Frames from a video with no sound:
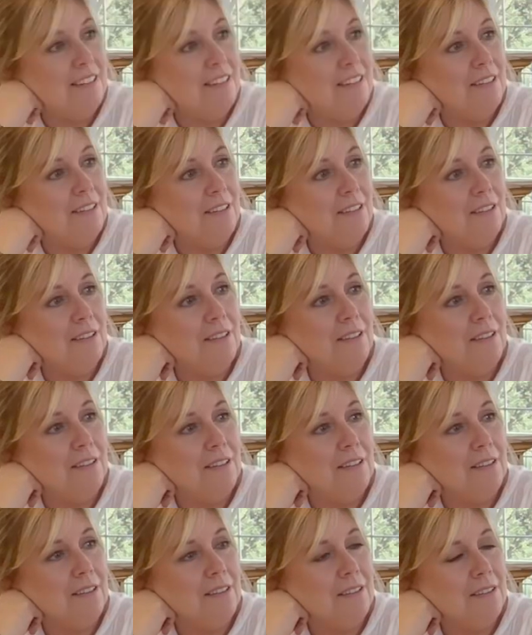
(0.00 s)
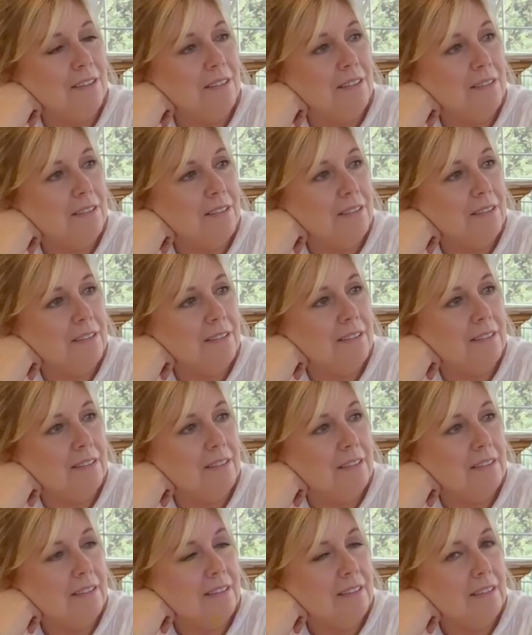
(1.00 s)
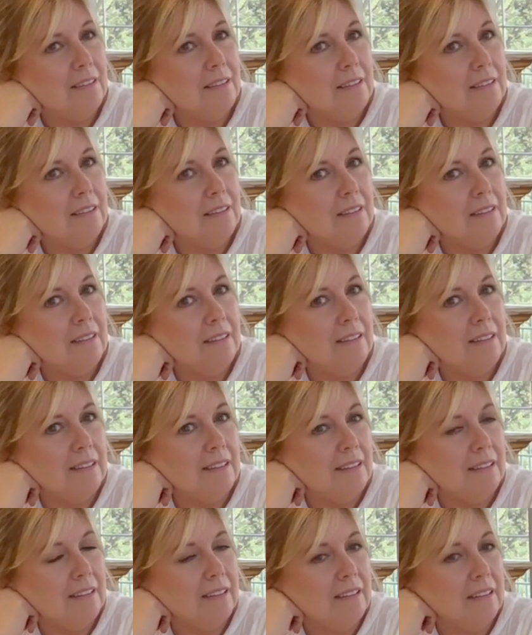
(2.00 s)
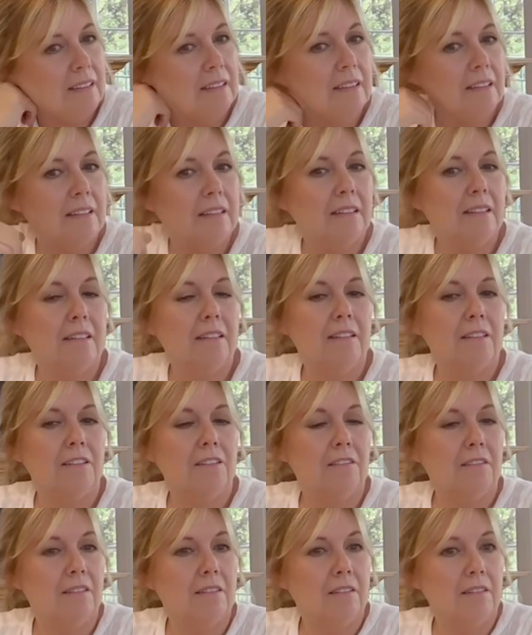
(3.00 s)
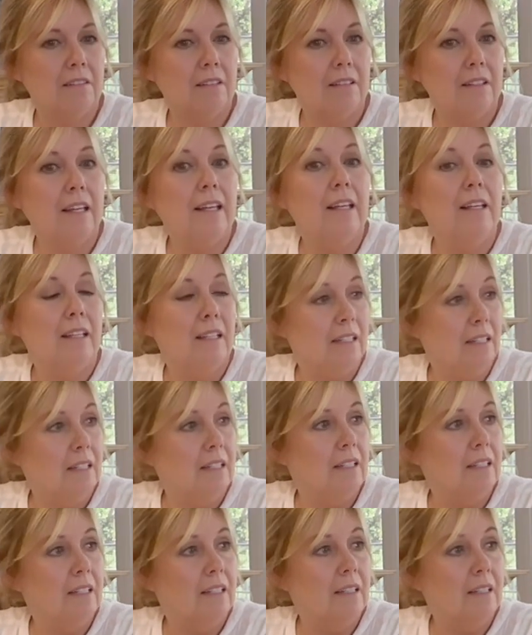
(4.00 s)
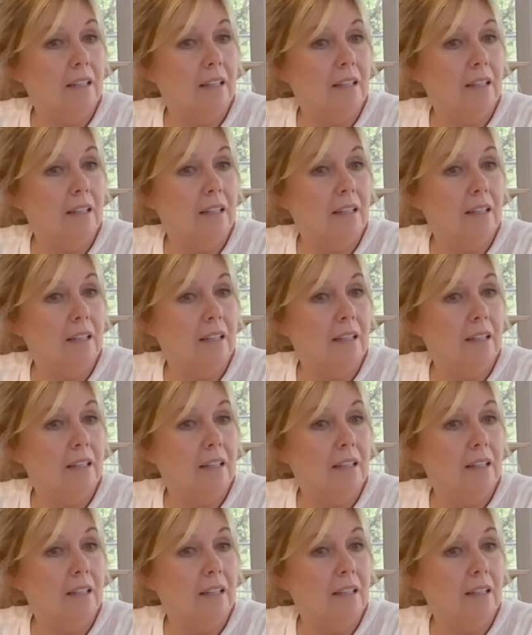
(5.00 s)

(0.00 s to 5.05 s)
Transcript: No words are spoken by the person on screen.